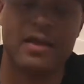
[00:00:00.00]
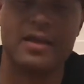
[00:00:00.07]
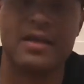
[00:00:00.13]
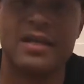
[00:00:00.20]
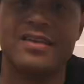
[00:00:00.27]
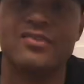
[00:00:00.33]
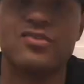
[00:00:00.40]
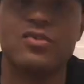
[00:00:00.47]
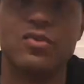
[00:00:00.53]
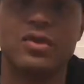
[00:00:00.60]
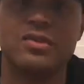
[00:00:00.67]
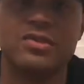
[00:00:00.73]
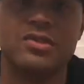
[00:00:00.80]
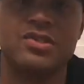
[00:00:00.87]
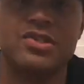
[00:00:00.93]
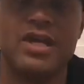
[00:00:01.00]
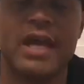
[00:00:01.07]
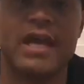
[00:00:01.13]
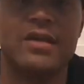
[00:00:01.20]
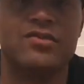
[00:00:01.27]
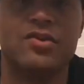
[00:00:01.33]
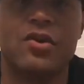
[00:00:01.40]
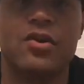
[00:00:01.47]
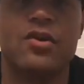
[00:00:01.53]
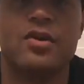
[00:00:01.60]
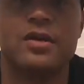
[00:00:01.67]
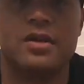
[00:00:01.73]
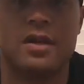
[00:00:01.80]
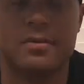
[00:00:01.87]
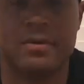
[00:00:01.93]
It's going to change your
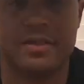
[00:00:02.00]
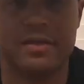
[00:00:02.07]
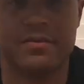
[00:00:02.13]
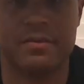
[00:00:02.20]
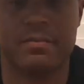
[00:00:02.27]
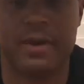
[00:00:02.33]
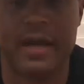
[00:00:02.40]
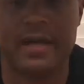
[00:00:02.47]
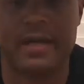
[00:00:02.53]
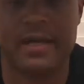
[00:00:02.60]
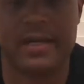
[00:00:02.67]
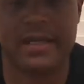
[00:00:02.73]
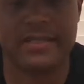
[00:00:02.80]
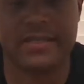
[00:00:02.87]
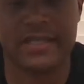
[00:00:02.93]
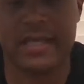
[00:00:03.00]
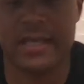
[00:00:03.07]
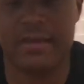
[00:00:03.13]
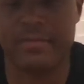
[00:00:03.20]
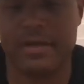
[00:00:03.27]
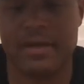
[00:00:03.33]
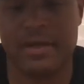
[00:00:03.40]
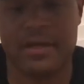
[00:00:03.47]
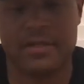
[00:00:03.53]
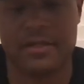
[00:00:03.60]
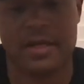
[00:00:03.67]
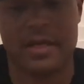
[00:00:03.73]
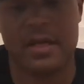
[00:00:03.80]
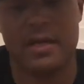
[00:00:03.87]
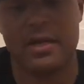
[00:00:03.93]
ergonomics of the bike. And I say that because
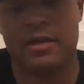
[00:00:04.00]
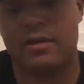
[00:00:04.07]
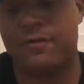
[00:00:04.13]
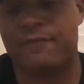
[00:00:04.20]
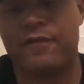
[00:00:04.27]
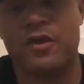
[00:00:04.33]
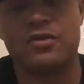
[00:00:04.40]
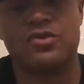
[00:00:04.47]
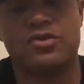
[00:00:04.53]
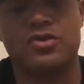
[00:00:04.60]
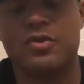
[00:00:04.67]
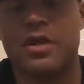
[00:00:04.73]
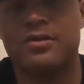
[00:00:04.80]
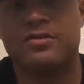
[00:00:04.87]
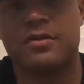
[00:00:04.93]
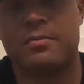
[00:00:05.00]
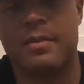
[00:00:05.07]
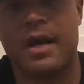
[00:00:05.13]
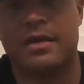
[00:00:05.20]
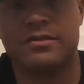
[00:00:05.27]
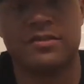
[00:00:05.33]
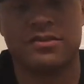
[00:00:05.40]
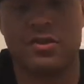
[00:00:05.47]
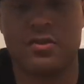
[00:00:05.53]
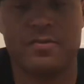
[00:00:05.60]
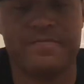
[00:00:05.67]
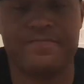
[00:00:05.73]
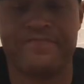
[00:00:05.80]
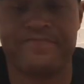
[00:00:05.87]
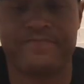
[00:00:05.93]
the first 200 miles or
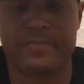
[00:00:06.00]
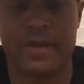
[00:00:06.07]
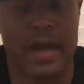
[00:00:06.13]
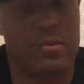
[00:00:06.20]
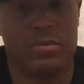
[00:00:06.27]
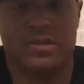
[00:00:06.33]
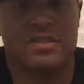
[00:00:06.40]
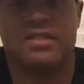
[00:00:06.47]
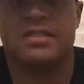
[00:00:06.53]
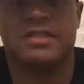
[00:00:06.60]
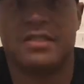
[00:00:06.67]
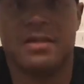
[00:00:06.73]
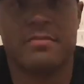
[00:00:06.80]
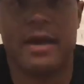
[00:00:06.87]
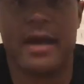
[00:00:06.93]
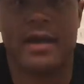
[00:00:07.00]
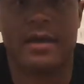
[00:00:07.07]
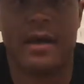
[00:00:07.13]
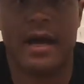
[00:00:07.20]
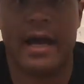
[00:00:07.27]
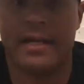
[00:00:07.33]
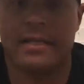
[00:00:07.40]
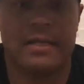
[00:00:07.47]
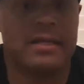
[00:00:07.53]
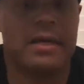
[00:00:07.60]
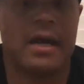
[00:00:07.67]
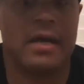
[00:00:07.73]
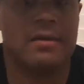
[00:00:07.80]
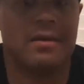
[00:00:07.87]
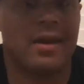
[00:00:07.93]
so, I want to send the seat back. I did
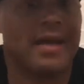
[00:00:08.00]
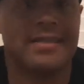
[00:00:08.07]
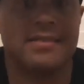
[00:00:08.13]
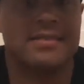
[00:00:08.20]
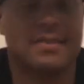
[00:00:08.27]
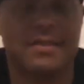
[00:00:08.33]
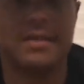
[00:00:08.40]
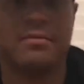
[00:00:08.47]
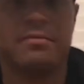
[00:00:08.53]
not like the seat